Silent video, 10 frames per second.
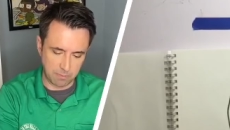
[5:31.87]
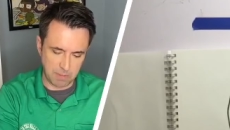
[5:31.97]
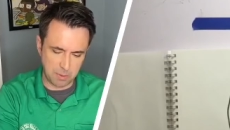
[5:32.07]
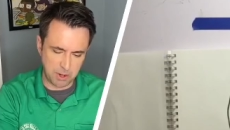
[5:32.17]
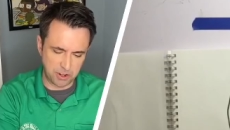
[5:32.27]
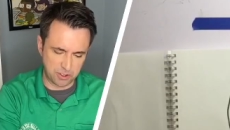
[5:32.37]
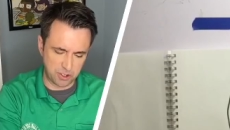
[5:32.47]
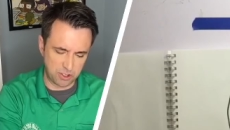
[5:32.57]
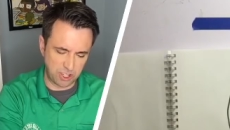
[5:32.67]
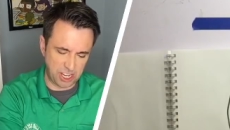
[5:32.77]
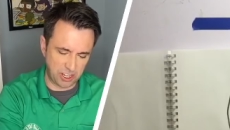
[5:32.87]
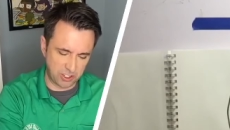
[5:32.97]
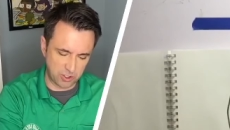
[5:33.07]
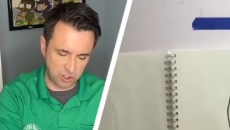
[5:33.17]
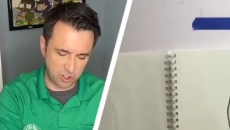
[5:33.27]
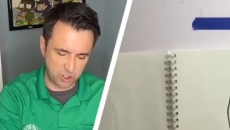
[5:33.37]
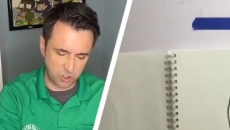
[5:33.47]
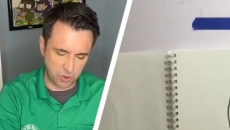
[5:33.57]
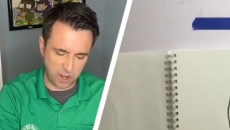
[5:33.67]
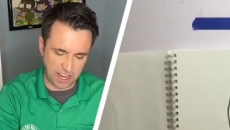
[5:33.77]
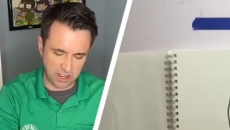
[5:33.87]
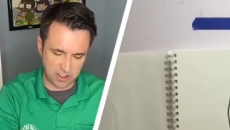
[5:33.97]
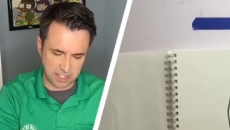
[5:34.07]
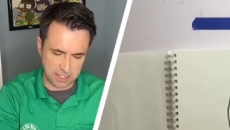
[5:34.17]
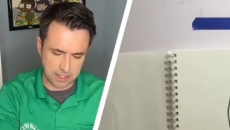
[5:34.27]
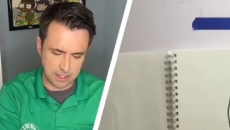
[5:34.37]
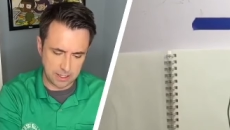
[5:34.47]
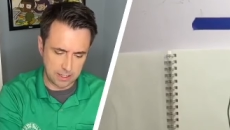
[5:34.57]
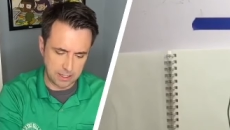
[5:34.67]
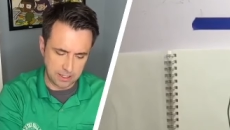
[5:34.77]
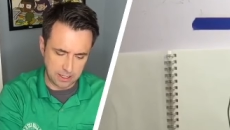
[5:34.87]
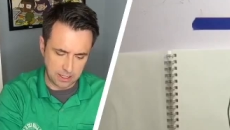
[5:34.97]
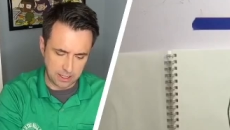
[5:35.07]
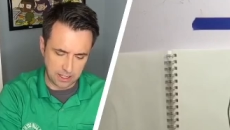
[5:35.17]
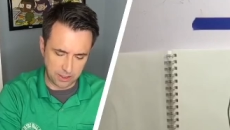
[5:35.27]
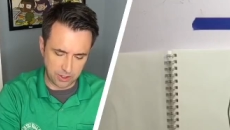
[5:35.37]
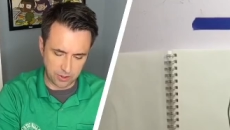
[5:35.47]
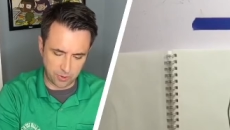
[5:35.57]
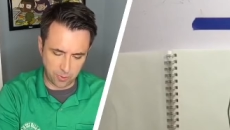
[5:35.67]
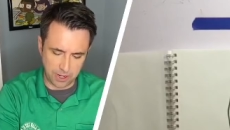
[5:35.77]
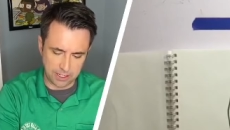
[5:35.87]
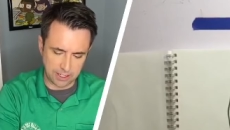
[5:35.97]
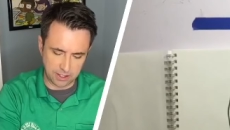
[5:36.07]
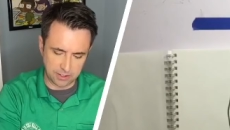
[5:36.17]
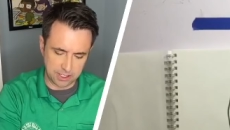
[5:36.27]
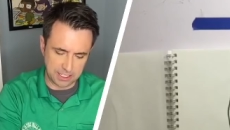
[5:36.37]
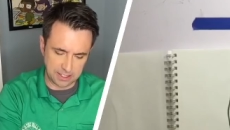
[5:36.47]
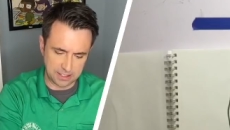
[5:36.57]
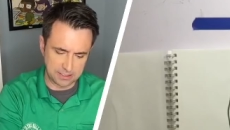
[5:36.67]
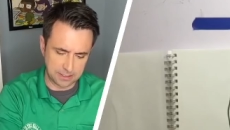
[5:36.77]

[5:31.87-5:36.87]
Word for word: maybe your character is so angry that they're grinding their teeth.